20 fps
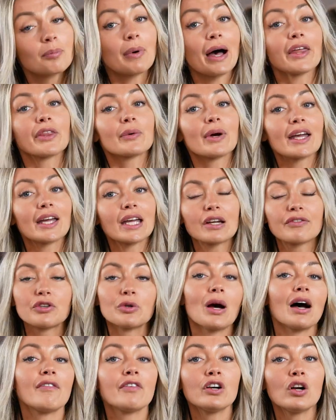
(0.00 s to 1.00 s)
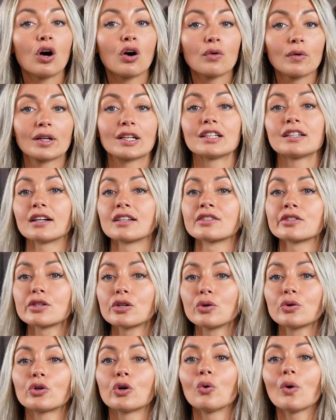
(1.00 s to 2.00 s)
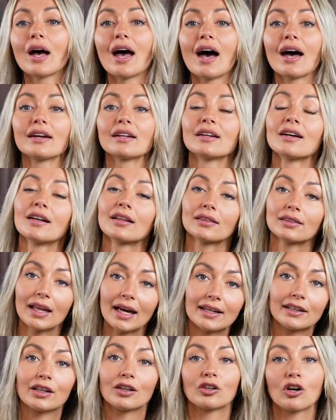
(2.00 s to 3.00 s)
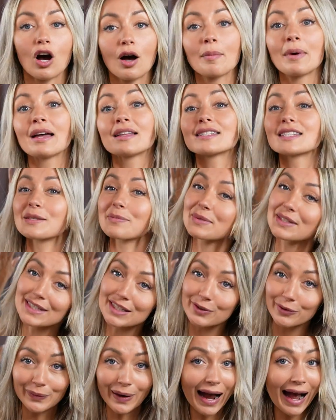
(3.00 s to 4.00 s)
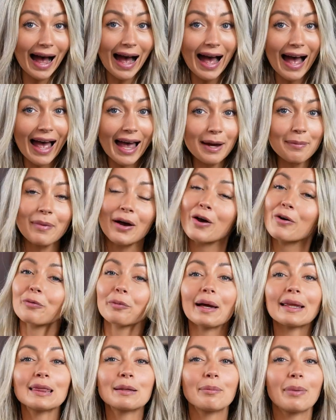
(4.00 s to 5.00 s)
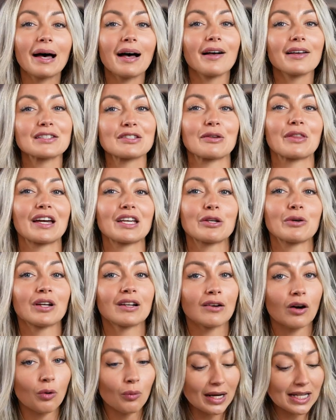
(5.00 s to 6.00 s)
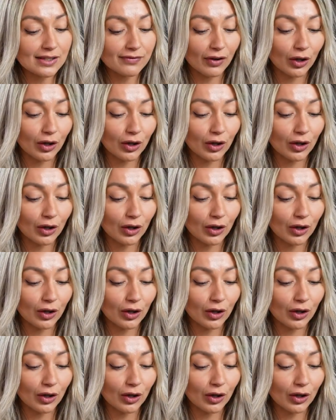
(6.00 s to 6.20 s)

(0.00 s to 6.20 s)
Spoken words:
By the way, if you haven't already done so, go ahead, like, comment, subscribe, ring the bell so that you can always